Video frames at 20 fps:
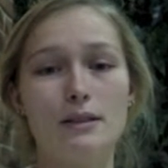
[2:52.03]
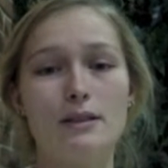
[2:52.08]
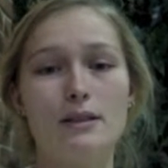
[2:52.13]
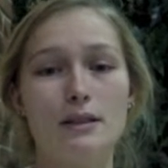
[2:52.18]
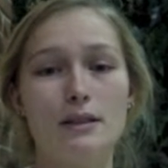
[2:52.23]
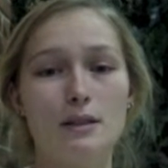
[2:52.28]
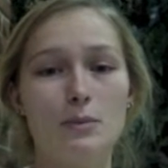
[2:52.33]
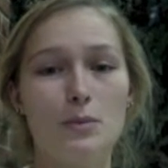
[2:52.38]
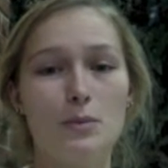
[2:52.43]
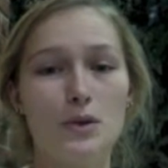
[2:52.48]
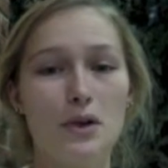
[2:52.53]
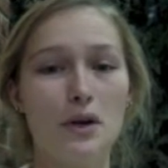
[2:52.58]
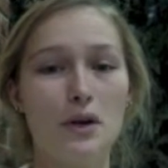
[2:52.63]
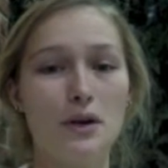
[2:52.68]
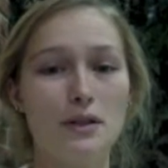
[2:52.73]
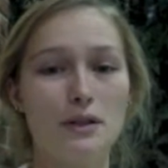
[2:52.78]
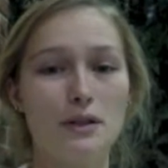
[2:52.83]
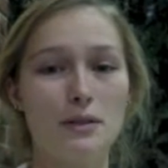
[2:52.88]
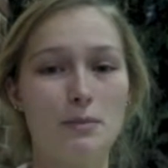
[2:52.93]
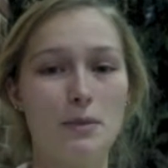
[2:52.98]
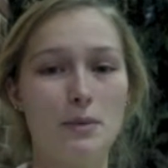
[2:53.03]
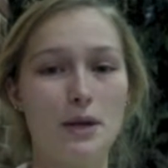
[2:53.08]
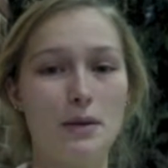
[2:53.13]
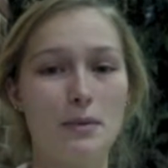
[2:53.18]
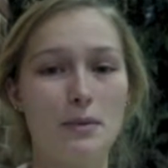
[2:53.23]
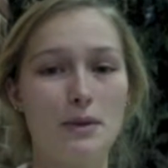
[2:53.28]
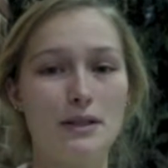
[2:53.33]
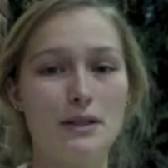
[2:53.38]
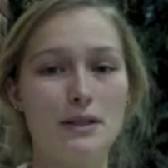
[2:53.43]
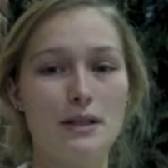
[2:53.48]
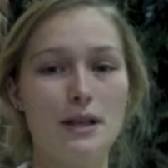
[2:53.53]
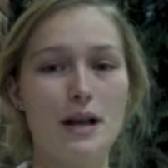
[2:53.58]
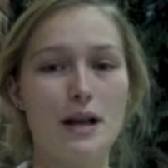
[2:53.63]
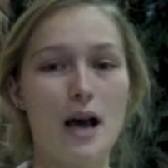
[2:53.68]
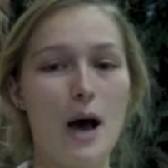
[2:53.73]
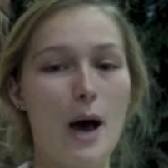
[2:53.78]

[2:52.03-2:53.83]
disappears in babies and